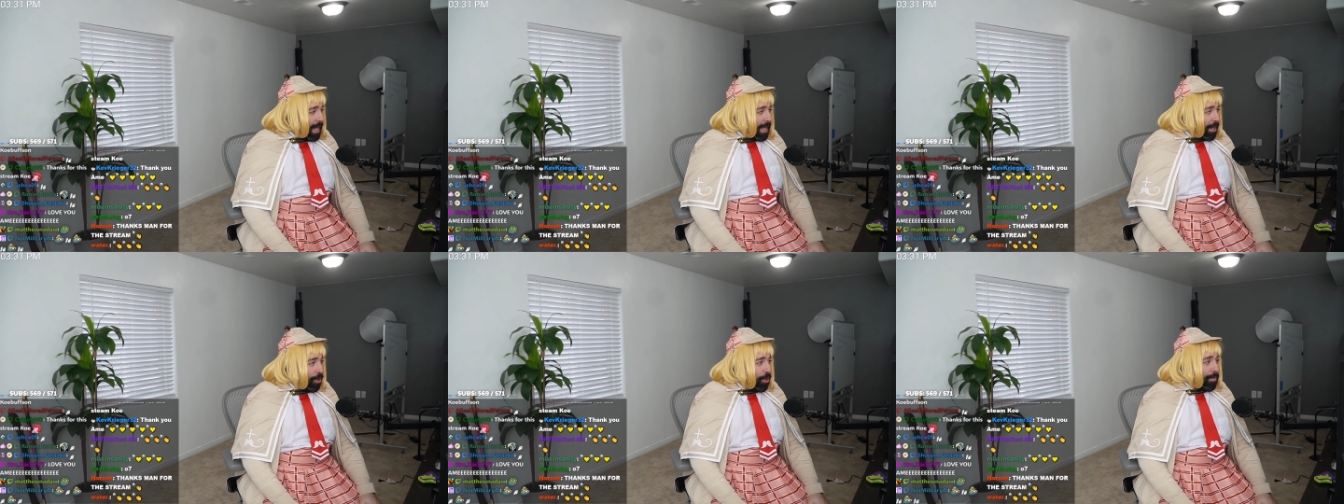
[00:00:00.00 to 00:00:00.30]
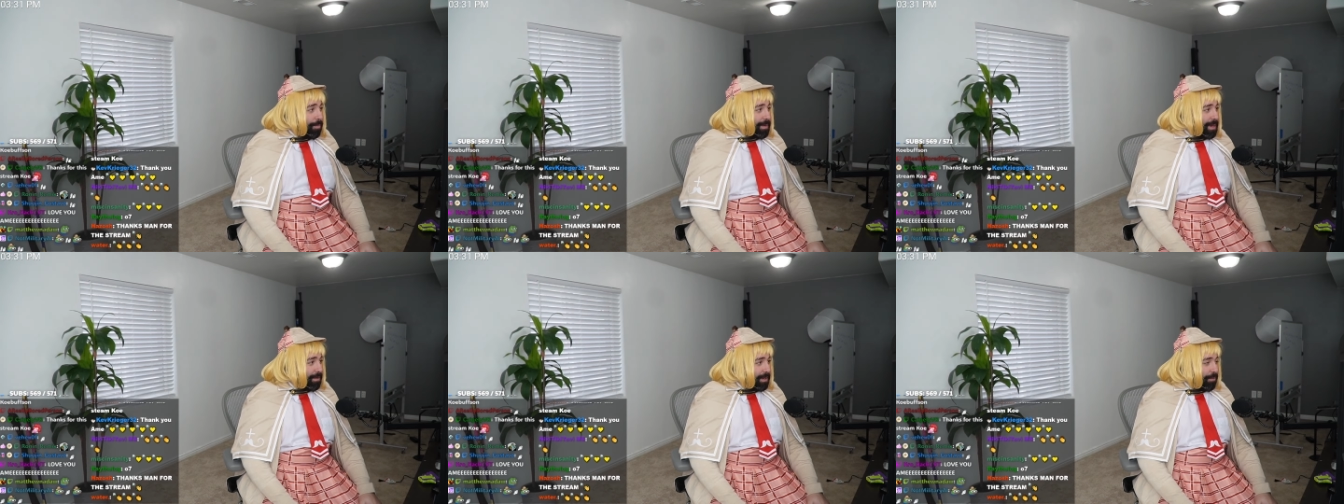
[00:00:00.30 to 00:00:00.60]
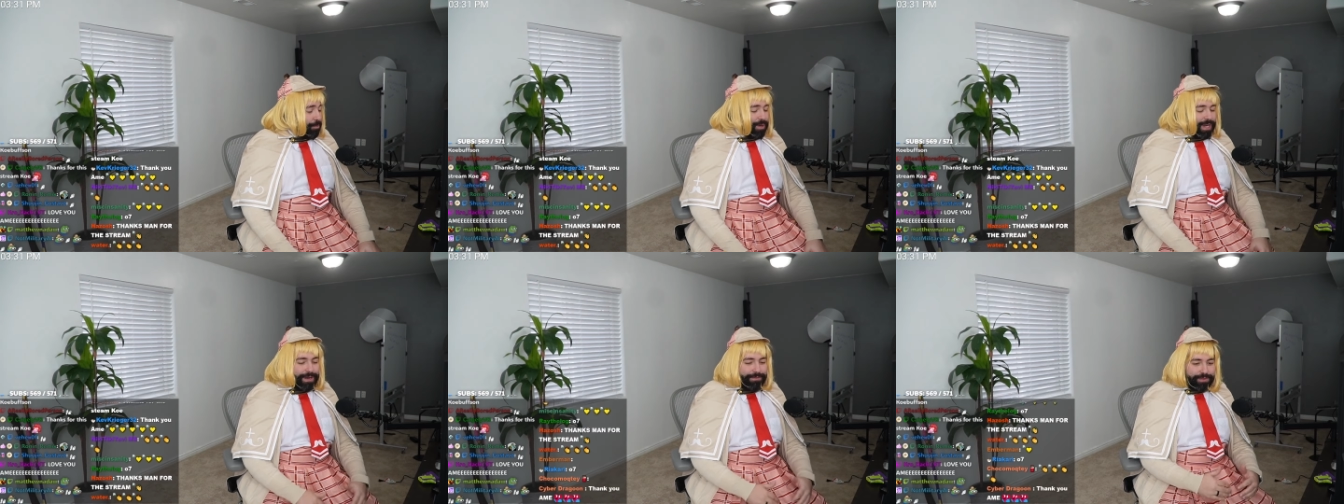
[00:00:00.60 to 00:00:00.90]
I hope
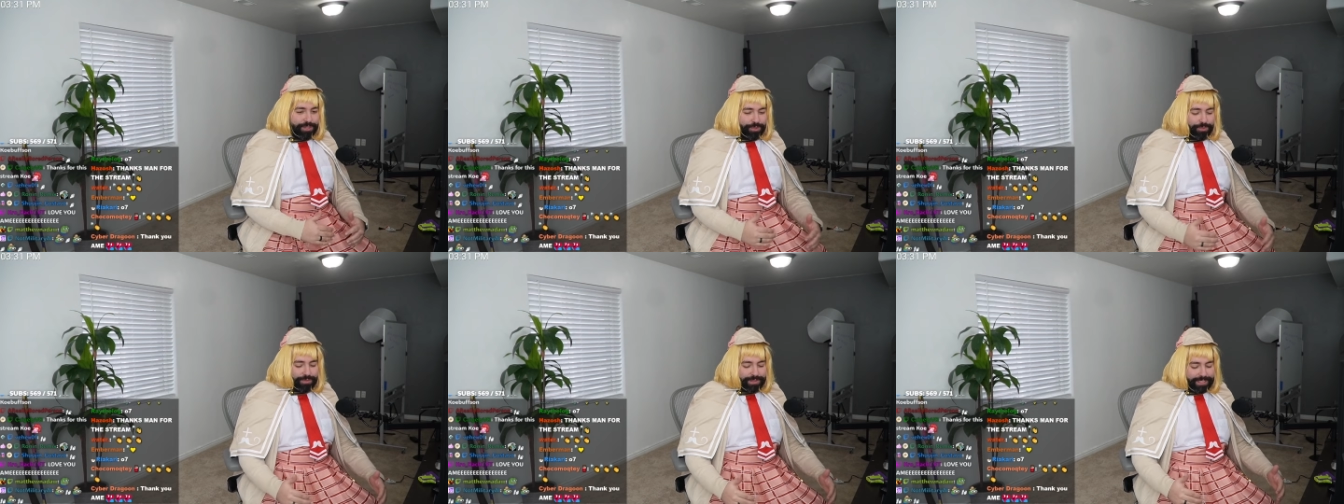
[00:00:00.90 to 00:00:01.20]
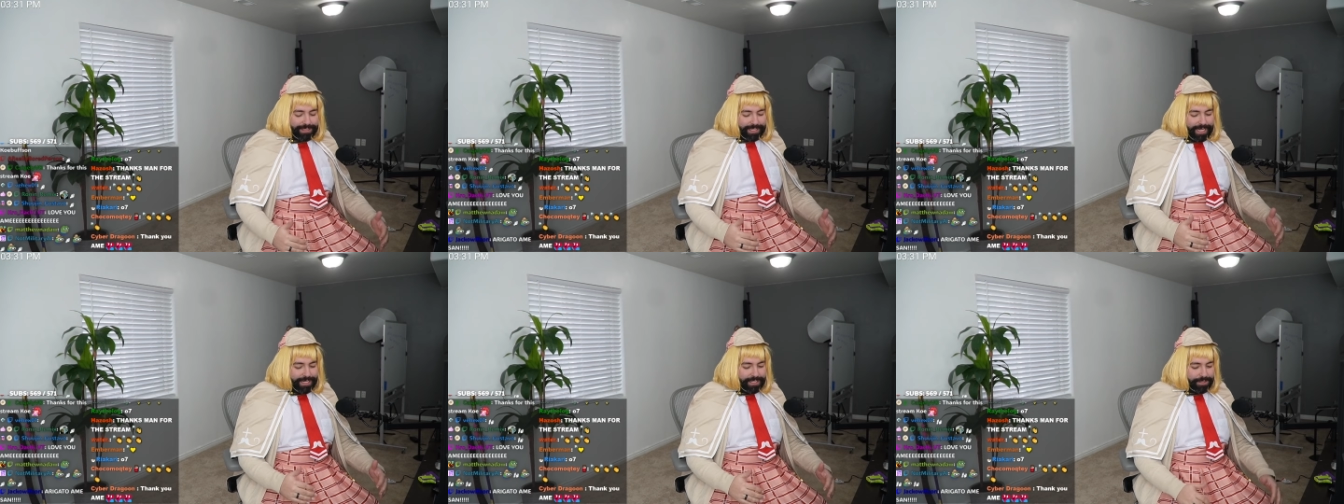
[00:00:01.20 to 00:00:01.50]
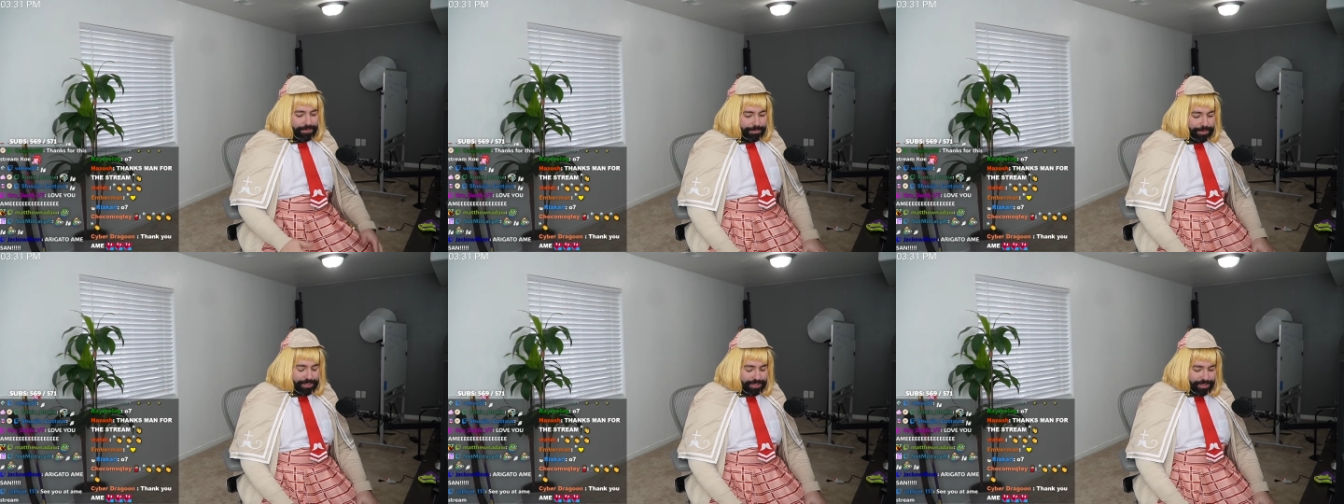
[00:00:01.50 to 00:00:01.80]
whatever you decide
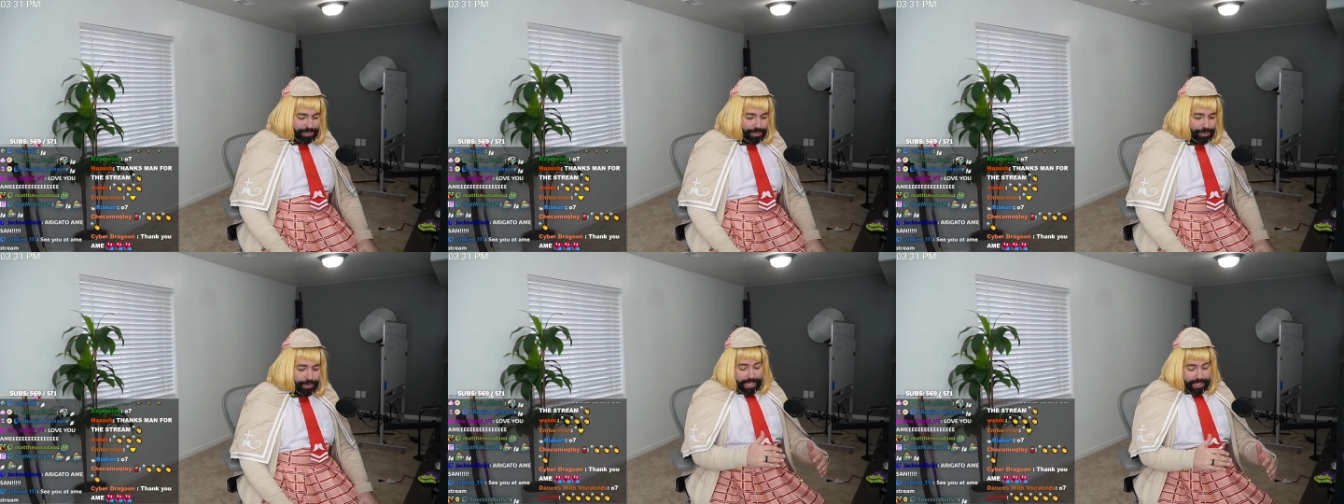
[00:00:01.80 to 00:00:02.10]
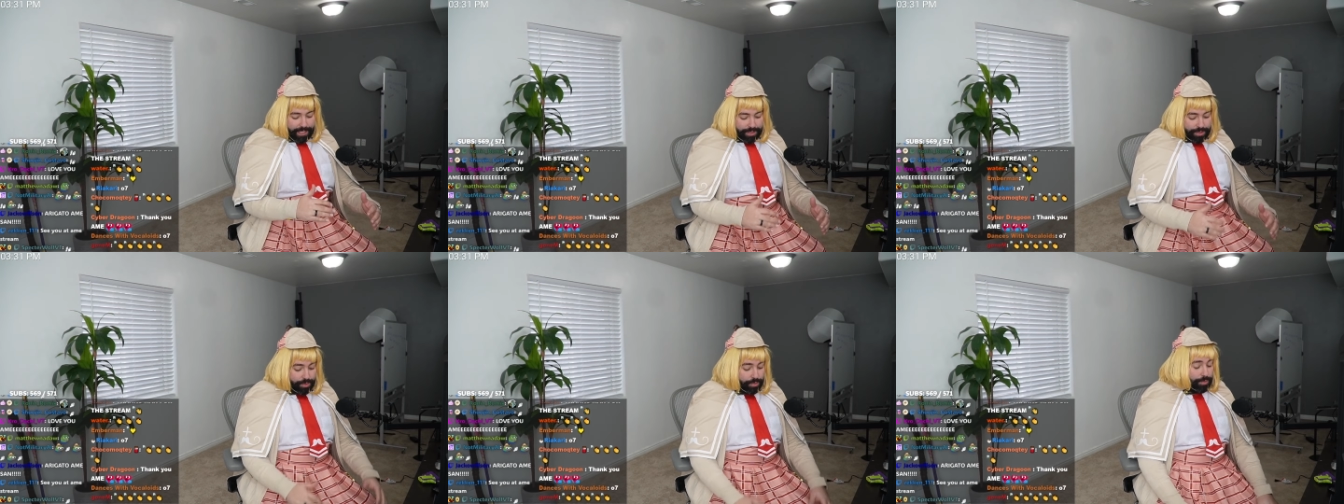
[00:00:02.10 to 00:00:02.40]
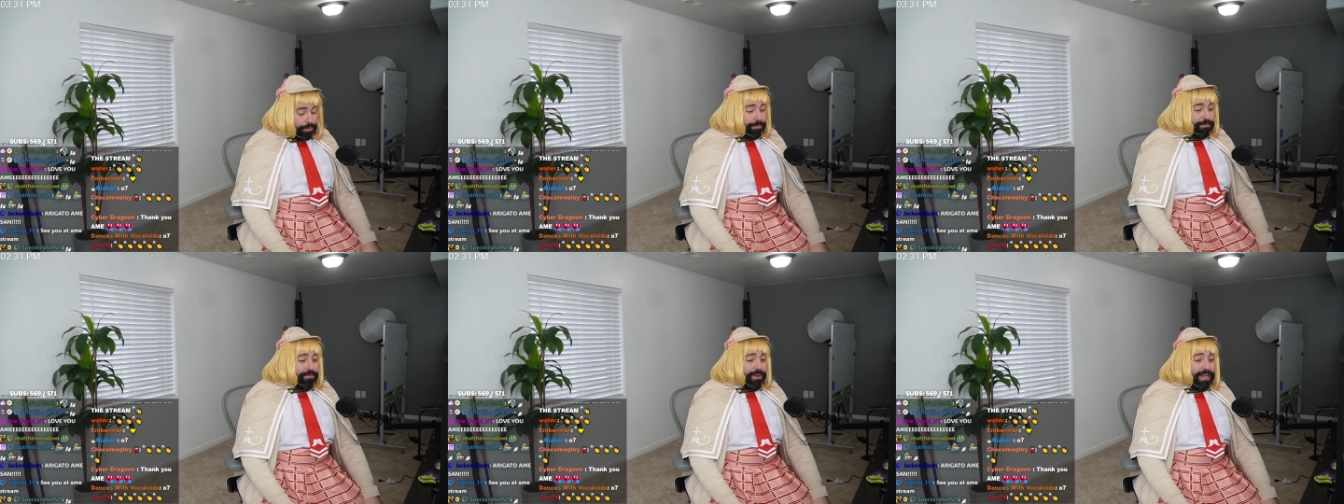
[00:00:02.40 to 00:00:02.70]
to pursue, you
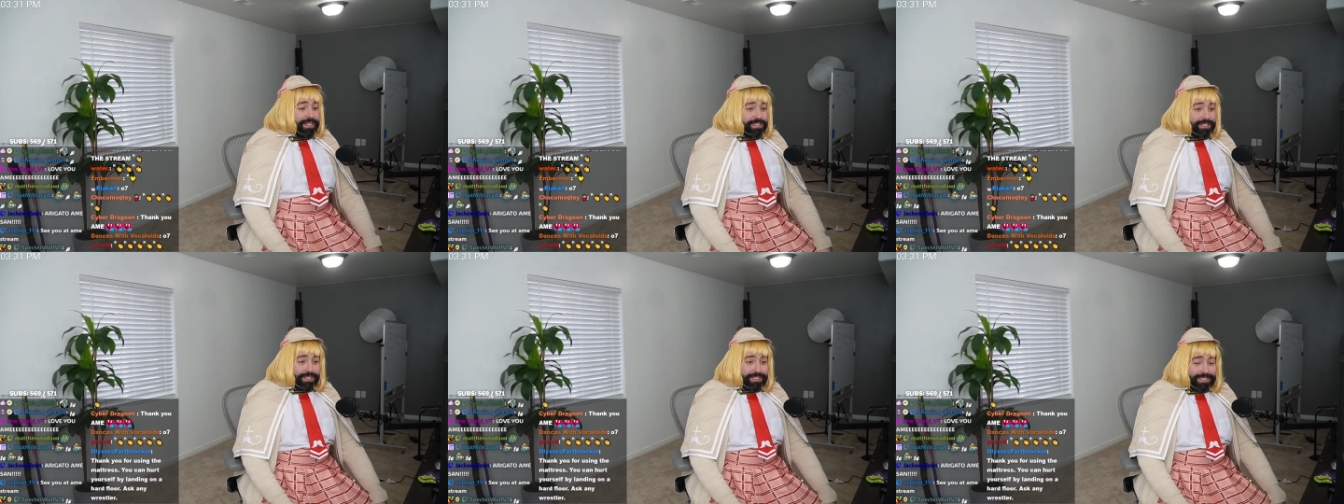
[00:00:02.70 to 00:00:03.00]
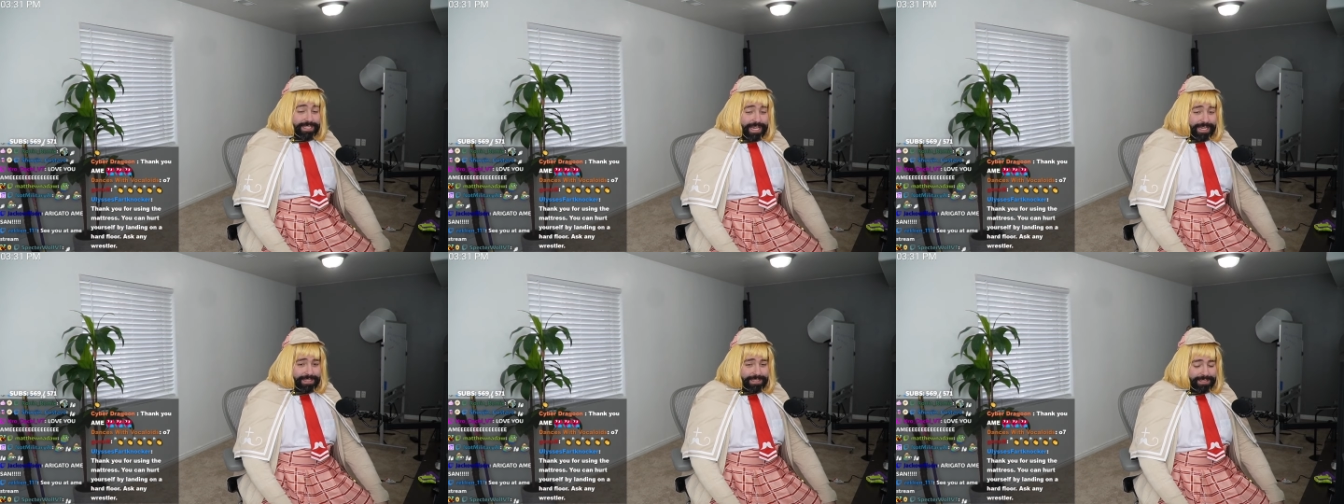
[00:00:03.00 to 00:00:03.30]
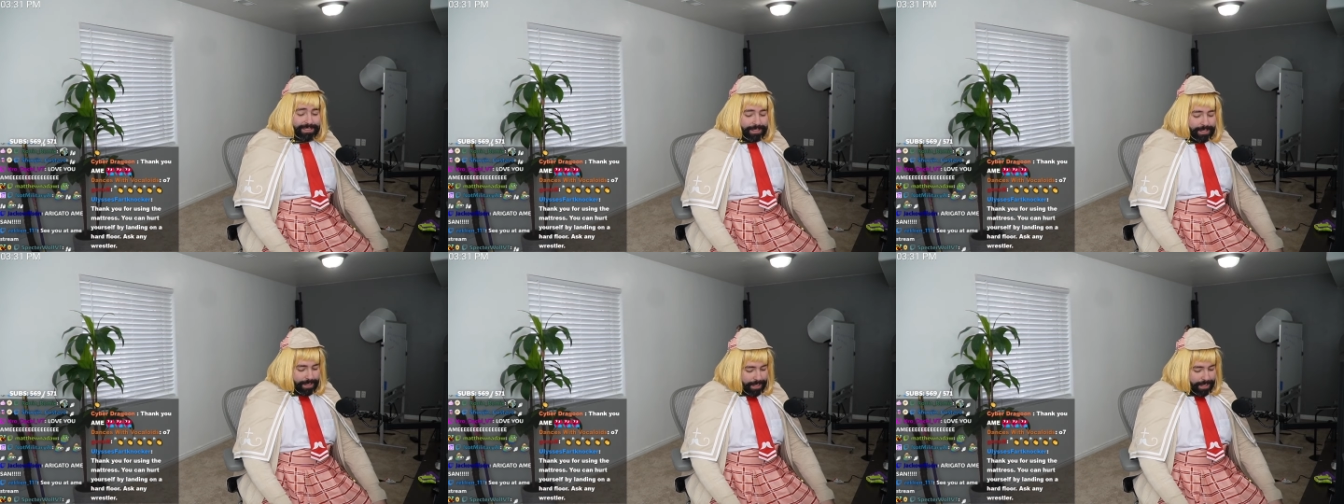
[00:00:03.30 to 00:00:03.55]
will find success